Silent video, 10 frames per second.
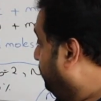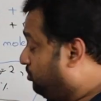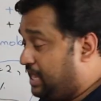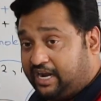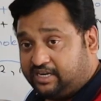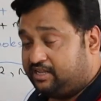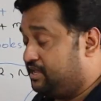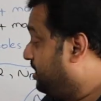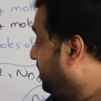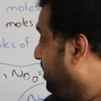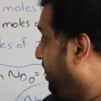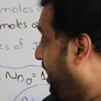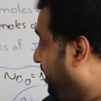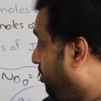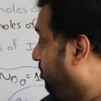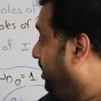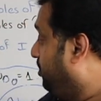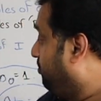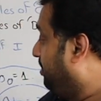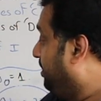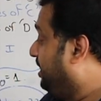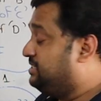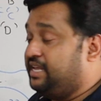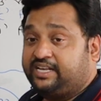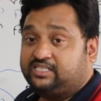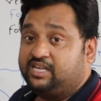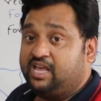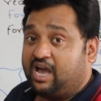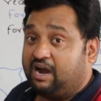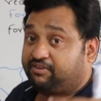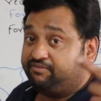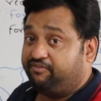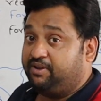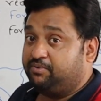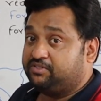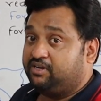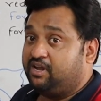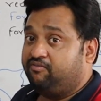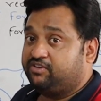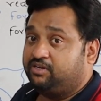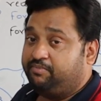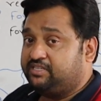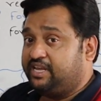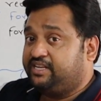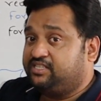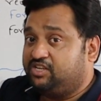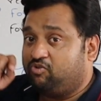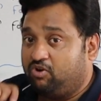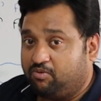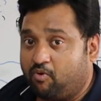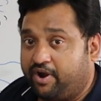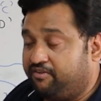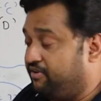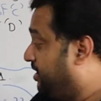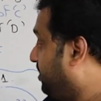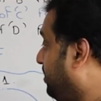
do that, Na0 into 1 minus x after 50% conversion means x is equal to 0.5.